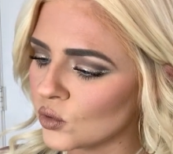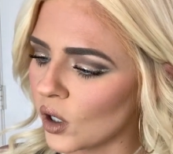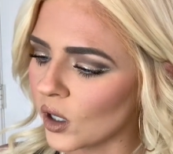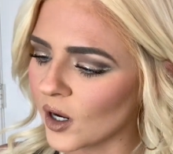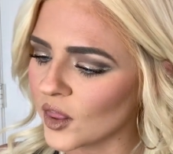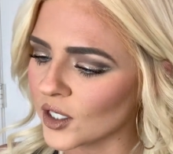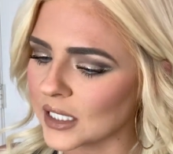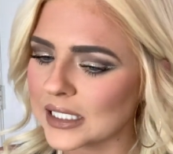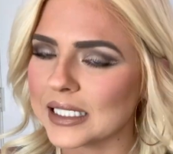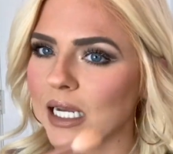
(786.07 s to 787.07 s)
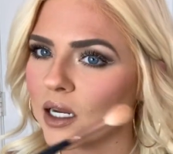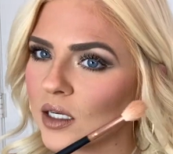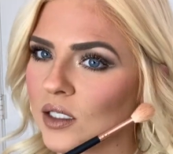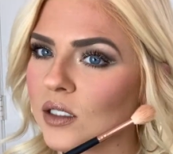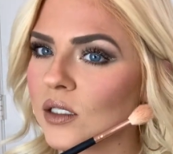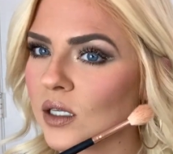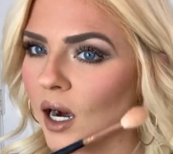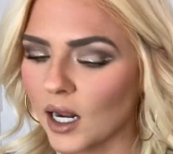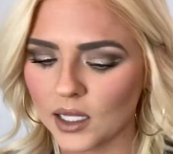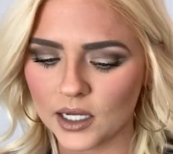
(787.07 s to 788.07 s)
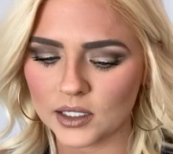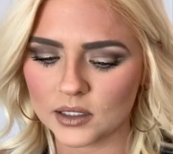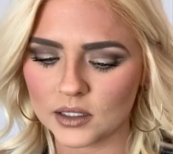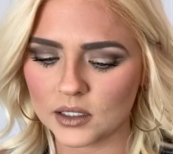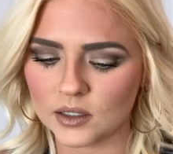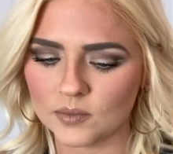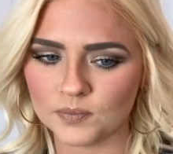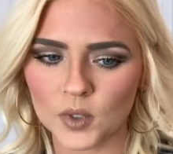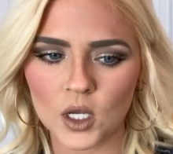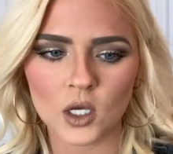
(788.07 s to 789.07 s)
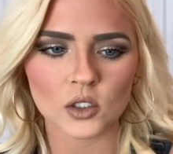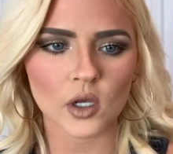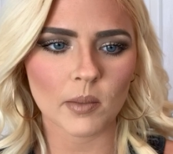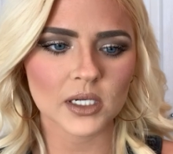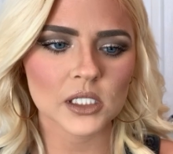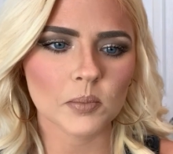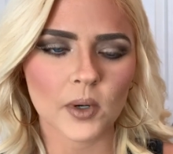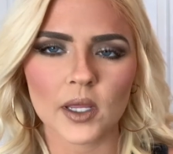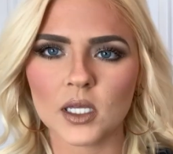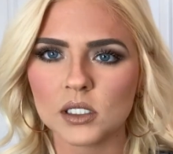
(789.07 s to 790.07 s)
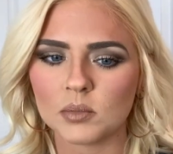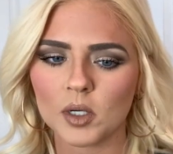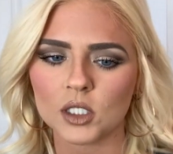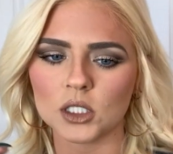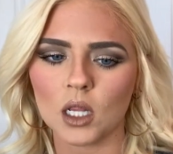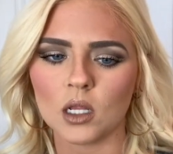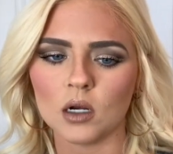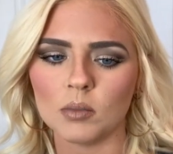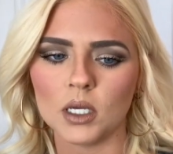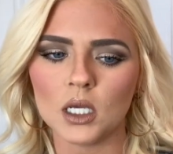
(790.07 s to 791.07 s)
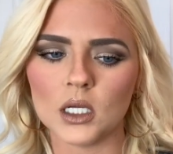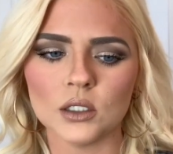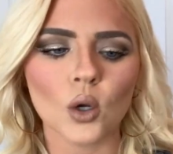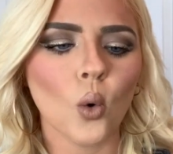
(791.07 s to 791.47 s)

R36 to highlight. So I'm gonna spray this brush a little bit.